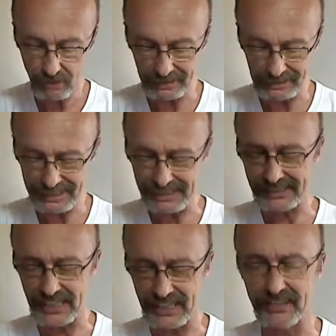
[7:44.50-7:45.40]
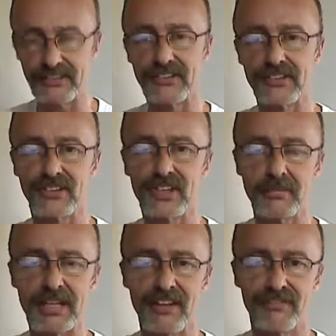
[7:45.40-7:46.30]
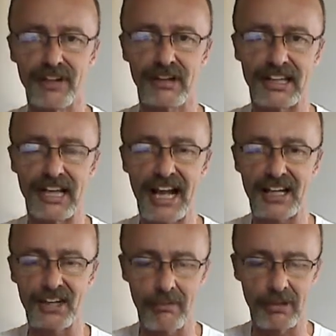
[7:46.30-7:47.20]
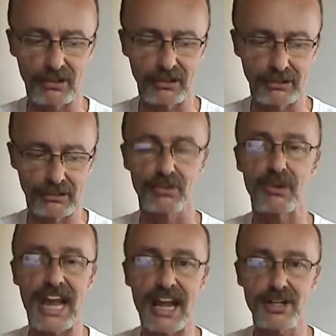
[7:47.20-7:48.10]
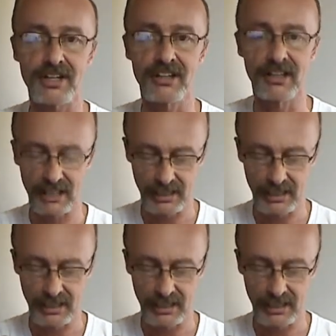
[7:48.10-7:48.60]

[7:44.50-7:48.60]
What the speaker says: But like I say, this is going to be a fairly economical creation.